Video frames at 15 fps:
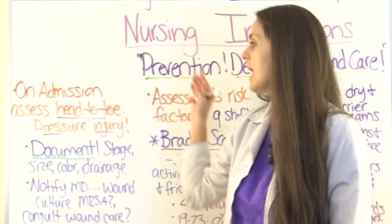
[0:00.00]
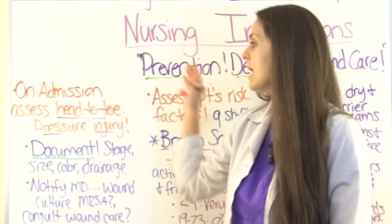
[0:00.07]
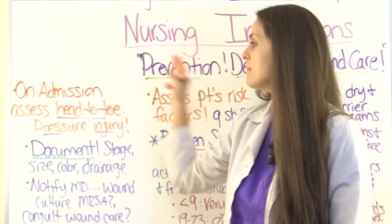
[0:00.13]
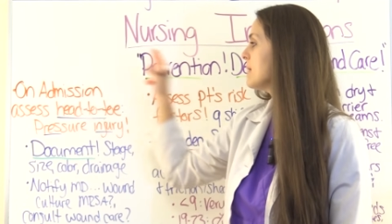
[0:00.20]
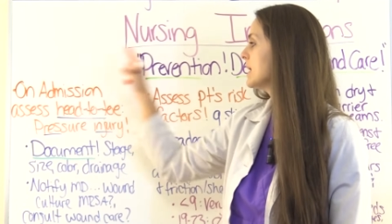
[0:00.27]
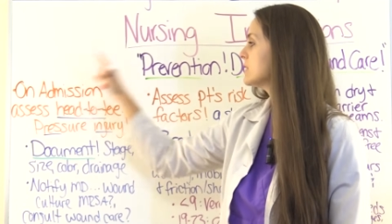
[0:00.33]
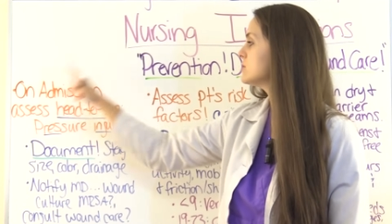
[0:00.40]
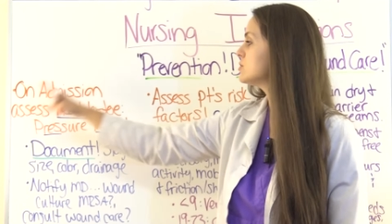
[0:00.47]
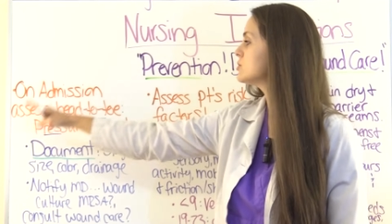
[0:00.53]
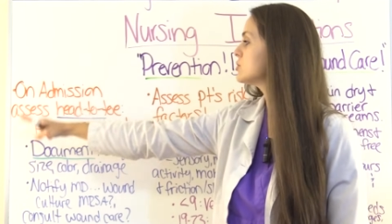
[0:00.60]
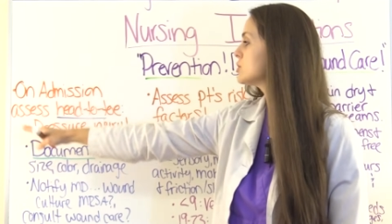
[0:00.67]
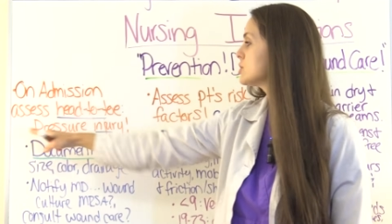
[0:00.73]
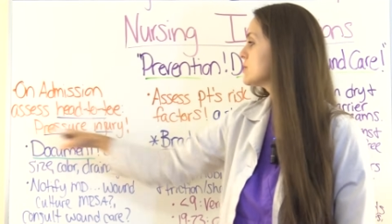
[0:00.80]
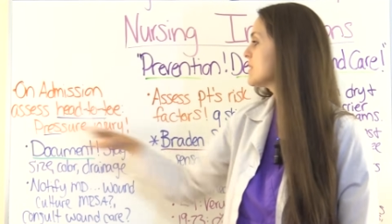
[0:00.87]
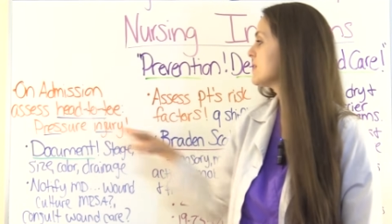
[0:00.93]
and making
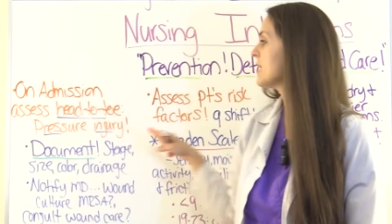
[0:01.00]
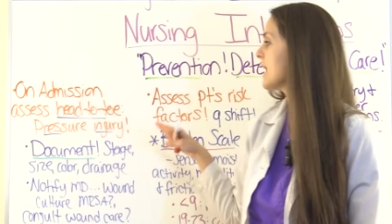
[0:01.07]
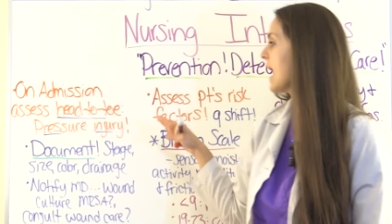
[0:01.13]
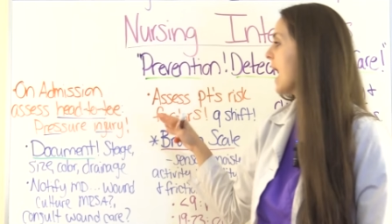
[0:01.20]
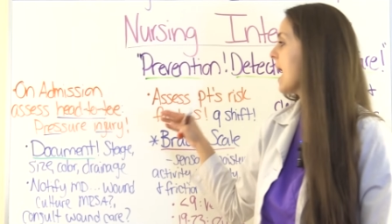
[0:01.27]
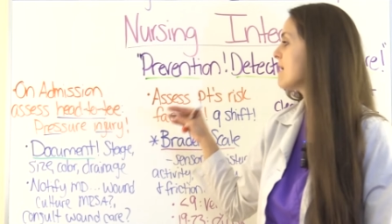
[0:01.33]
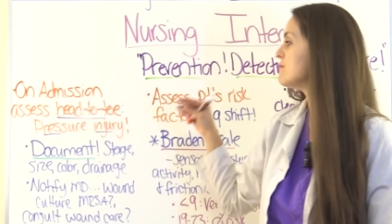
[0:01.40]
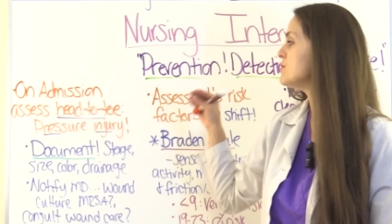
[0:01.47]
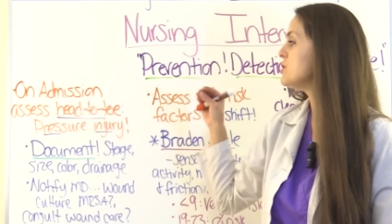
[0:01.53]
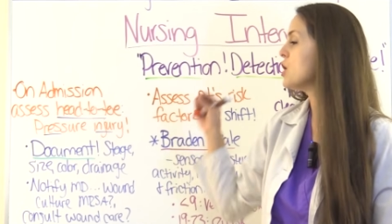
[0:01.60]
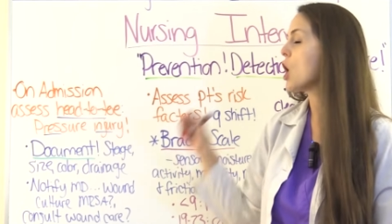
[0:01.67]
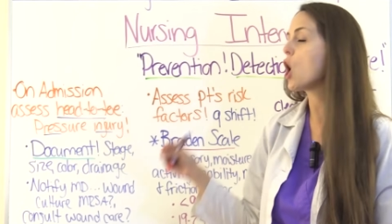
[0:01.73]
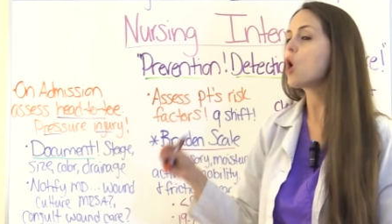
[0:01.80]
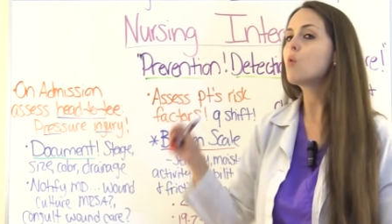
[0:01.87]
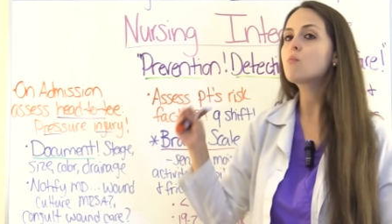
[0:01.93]
sure that they have
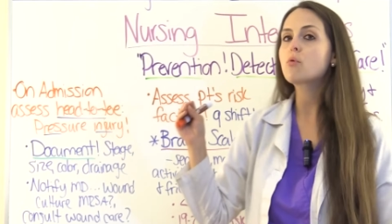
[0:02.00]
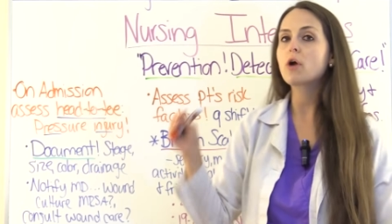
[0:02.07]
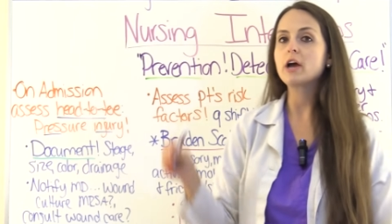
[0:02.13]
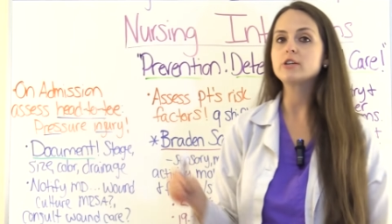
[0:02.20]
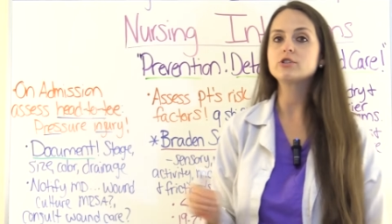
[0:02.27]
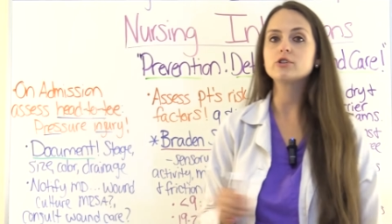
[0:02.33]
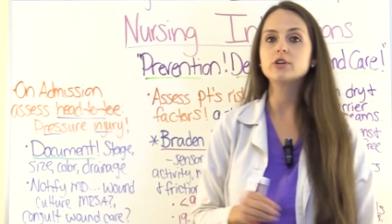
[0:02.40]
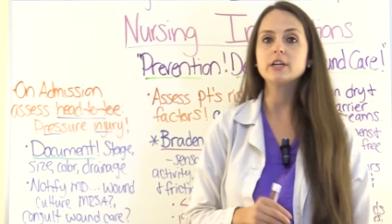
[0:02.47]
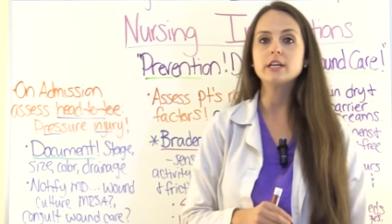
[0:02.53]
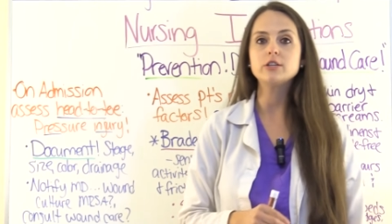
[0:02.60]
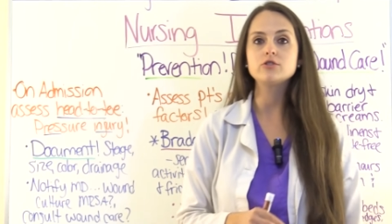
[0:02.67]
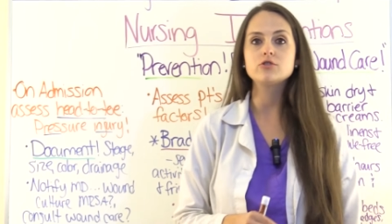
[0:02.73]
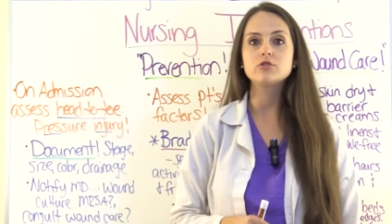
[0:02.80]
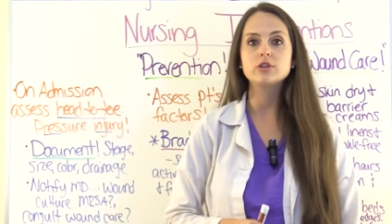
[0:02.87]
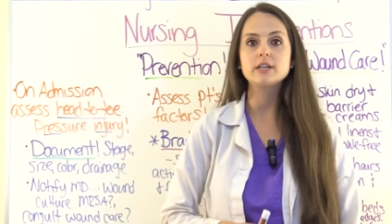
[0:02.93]
no pressure
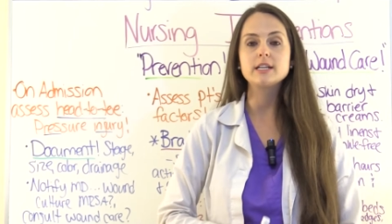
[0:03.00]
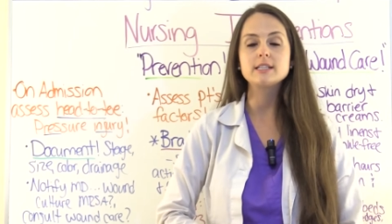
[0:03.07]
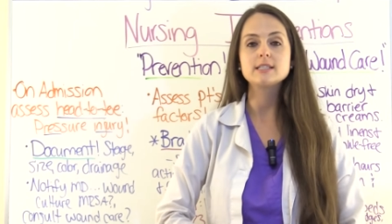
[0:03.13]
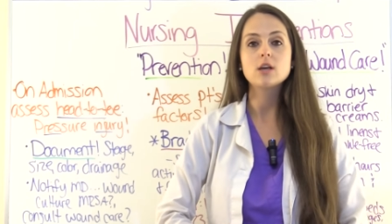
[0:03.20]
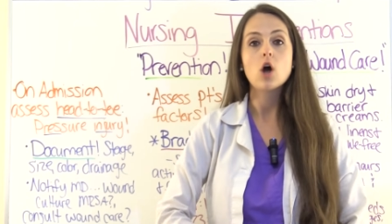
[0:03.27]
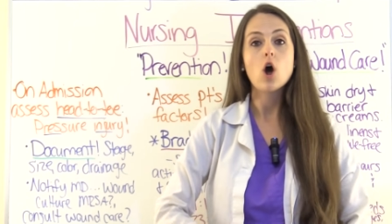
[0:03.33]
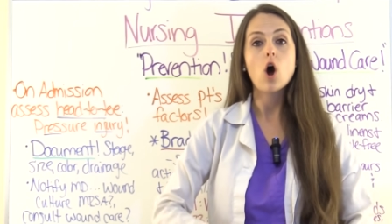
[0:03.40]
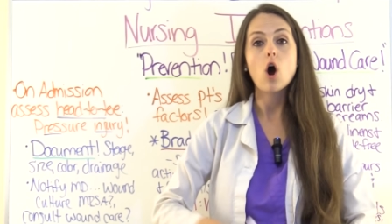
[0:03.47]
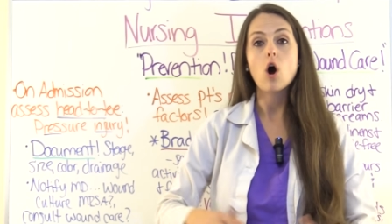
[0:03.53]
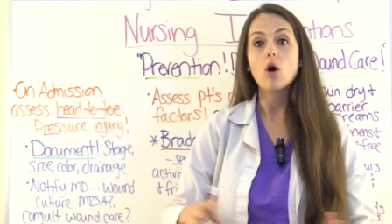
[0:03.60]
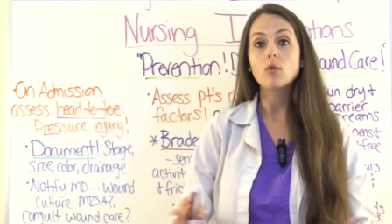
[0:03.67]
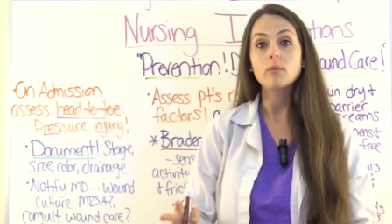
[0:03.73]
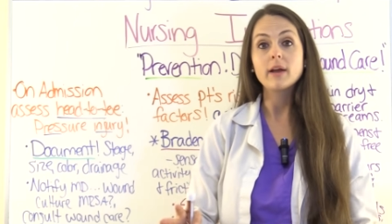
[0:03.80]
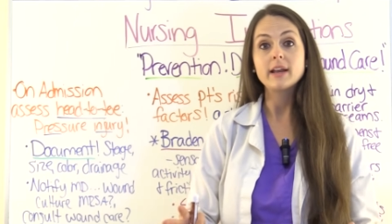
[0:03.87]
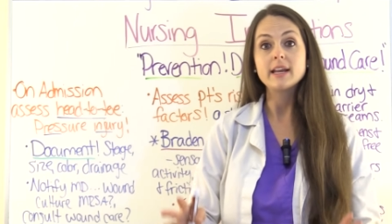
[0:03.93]
injuries
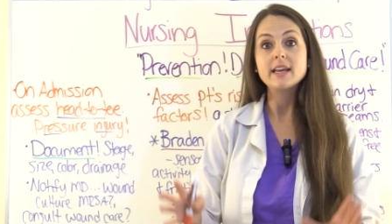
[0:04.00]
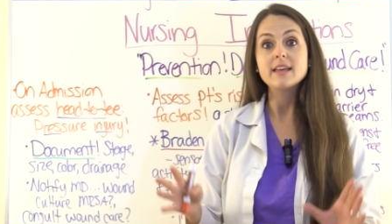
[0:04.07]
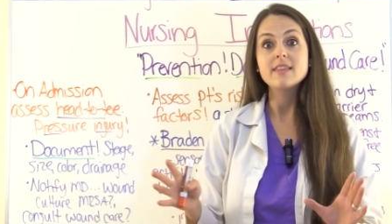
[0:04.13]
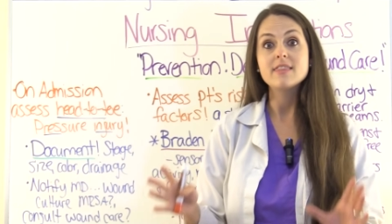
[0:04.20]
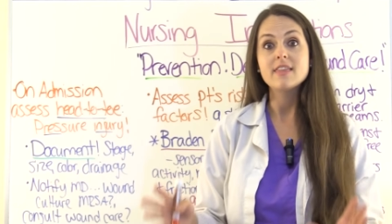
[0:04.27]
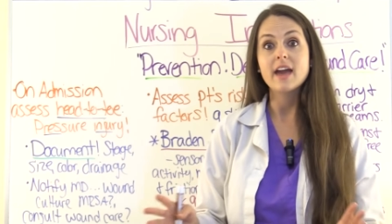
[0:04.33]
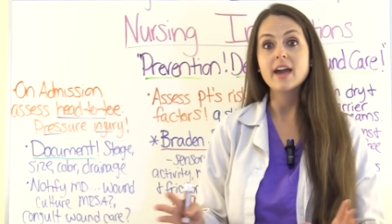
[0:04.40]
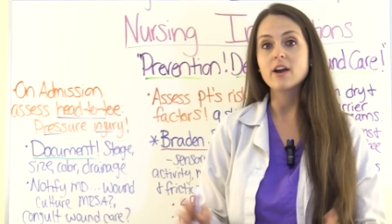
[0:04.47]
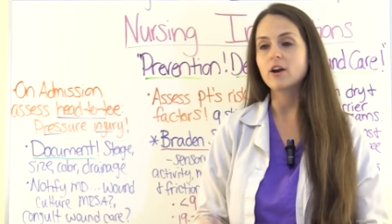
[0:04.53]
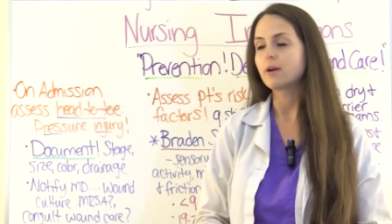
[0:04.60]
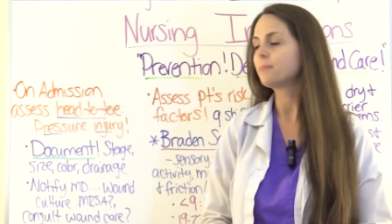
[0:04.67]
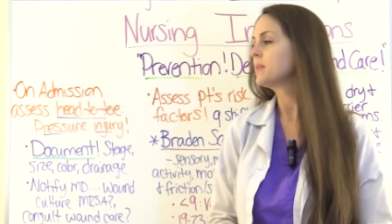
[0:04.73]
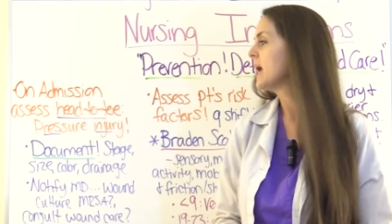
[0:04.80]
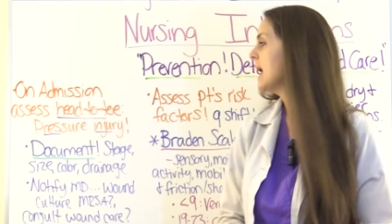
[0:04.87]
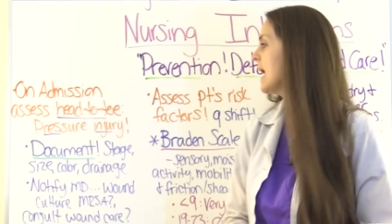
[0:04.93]
already there.